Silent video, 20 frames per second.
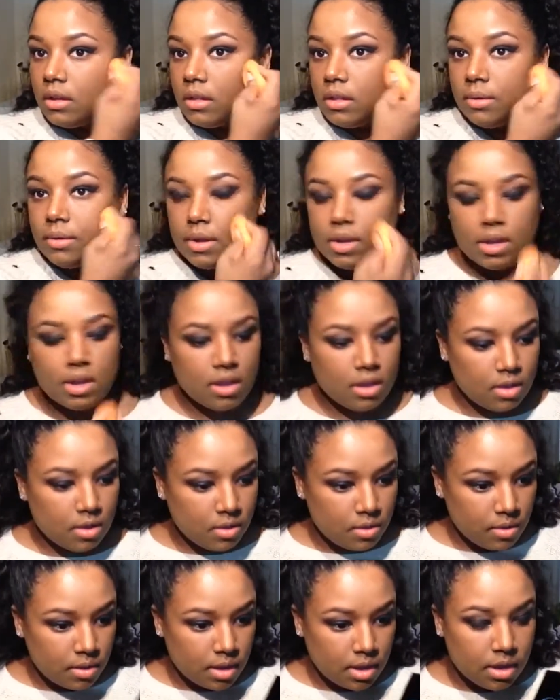There we
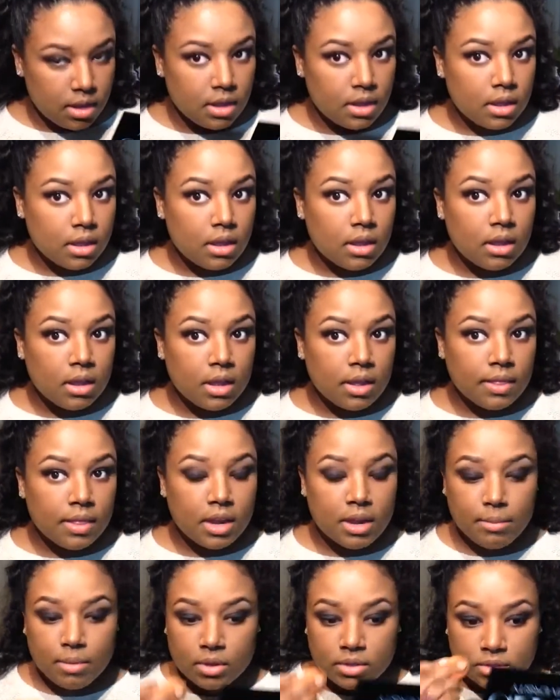go.
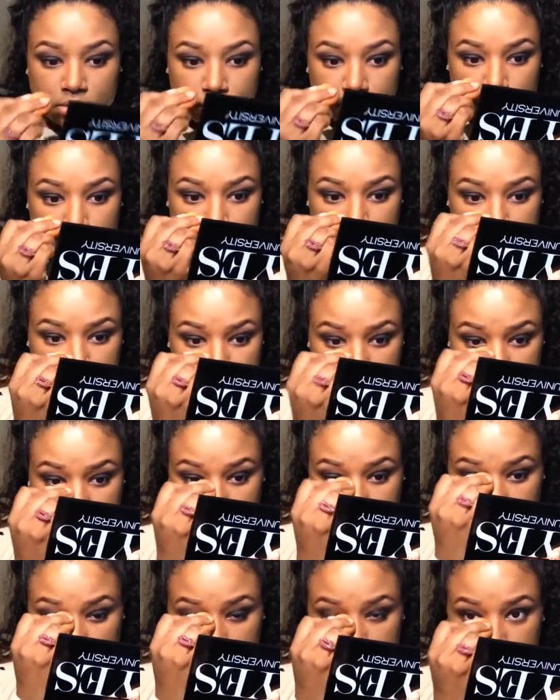And I'm also going to
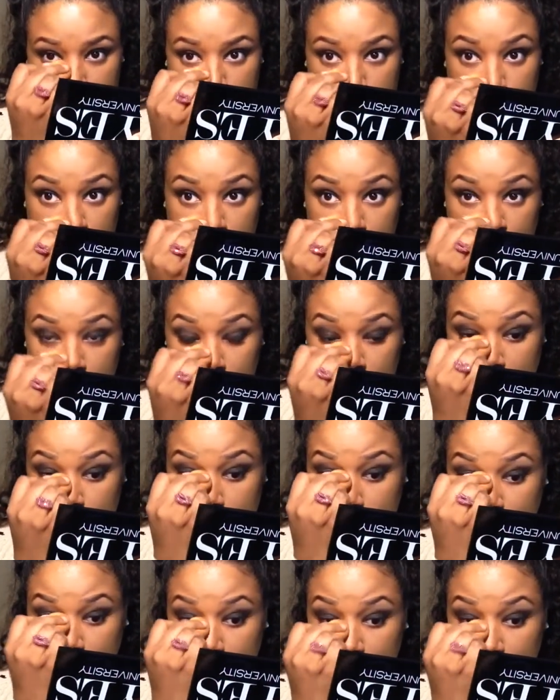contour my